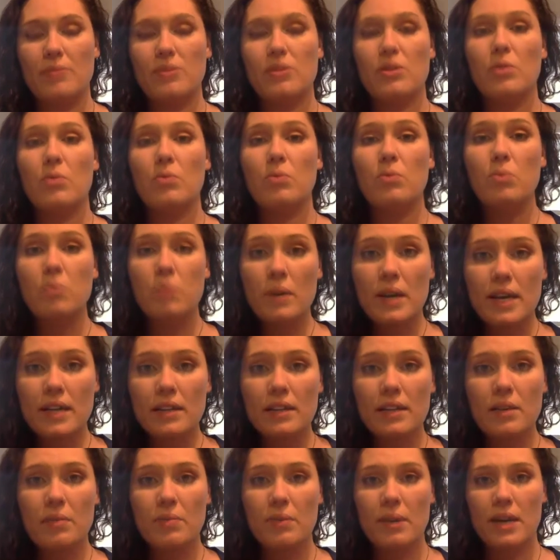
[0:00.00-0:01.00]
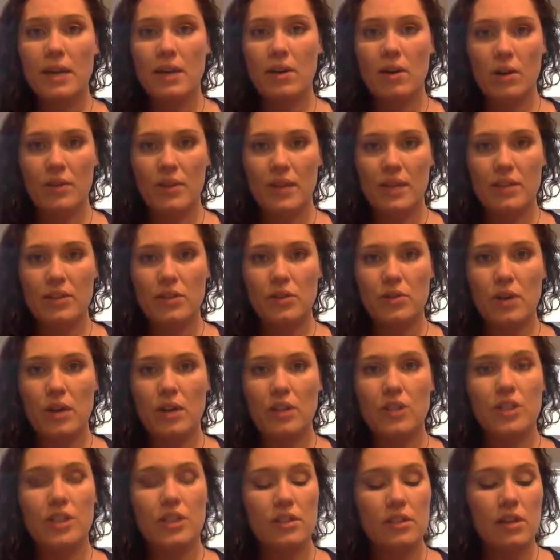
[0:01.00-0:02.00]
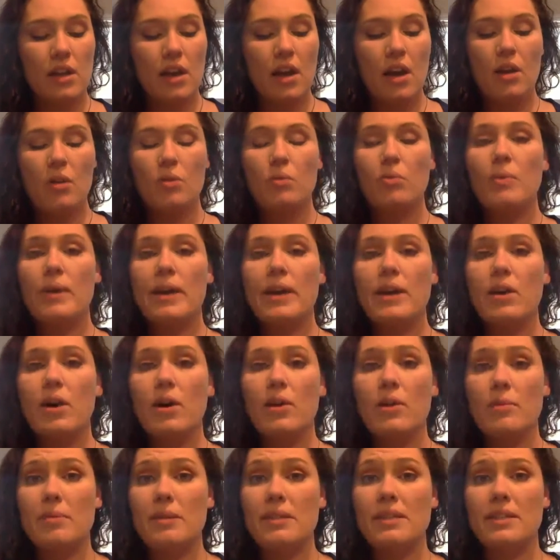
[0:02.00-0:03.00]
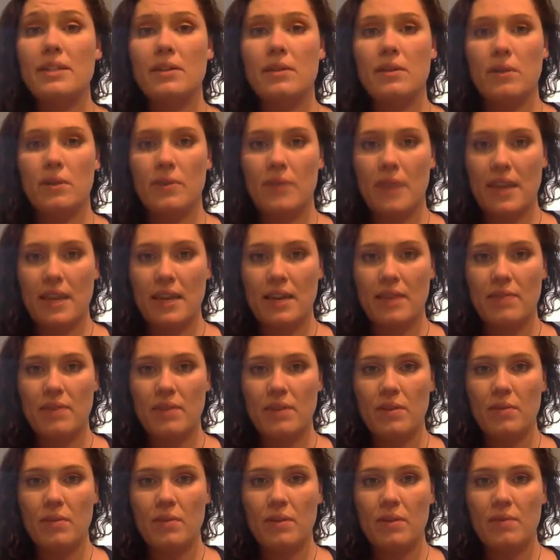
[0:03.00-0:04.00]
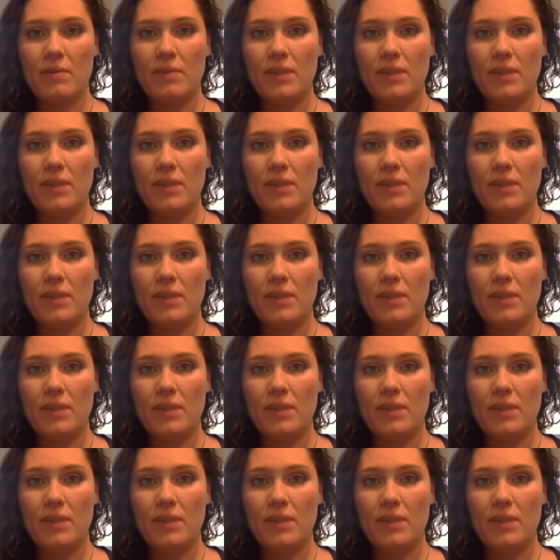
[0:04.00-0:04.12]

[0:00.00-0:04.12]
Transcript: So, really read all the instructions, read all the material they give you.